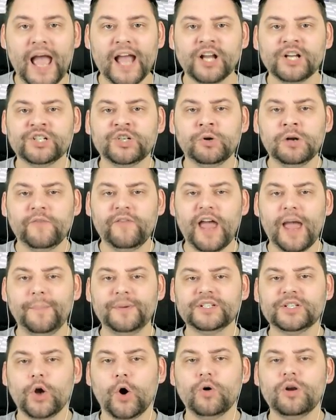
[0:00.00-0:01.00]
back to another
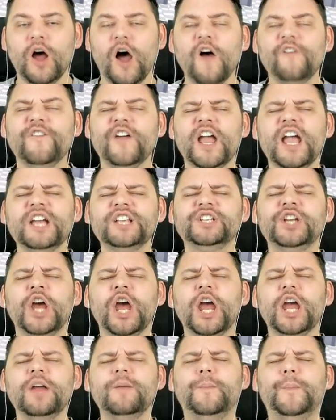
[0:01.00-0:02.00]
episode of
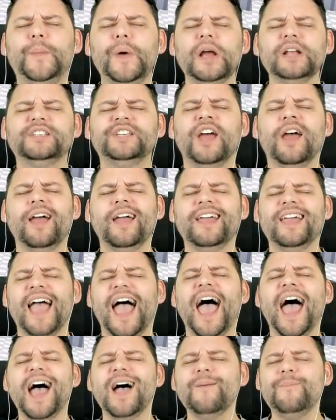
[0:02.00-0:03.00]
Itty Bitty
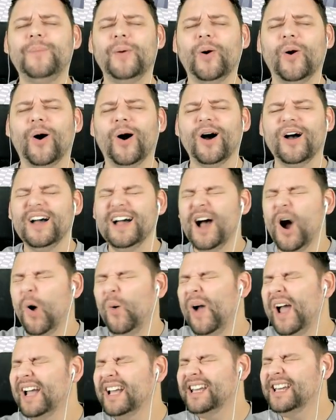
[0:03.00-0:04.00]
Airport.
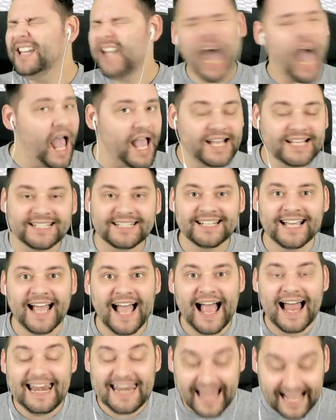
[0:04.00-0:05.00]
Where guys,
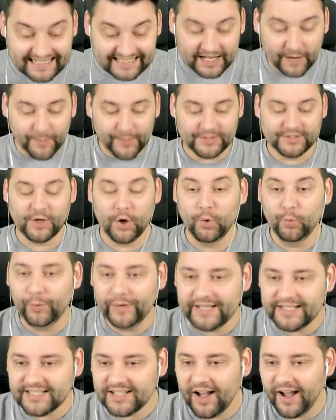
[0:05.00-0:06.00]
last episode
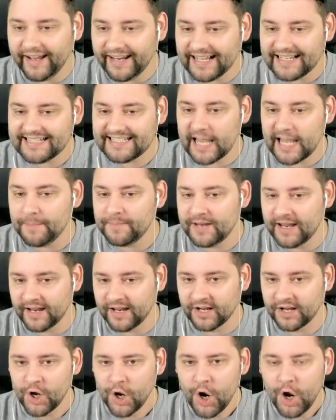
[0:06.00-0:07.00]
we started
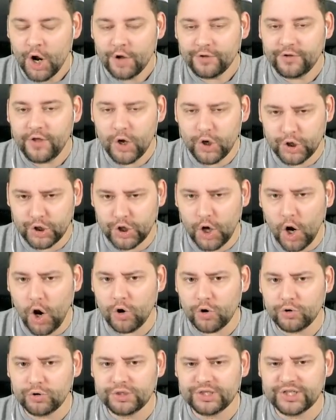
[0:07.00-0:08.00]
accepting the
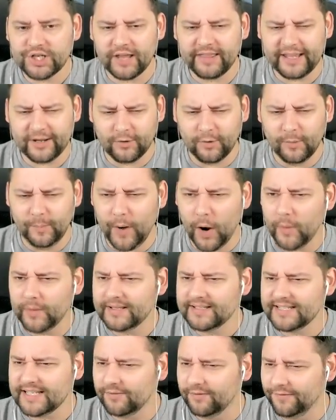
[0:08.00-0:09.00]
huge, are they called
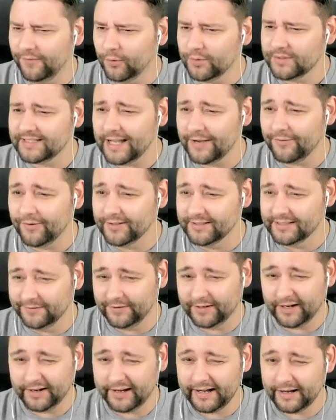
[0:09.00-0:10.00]
Boeing seven forty-sevens
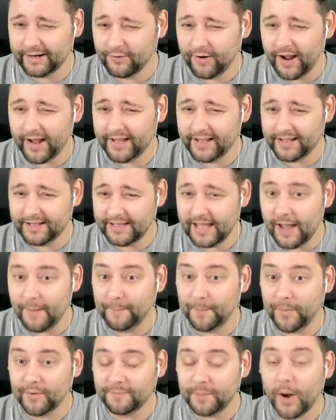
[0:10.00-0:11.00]
if I can get it right? Yeah,
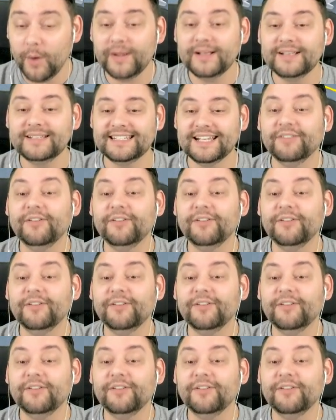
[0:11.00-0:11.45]
Boeing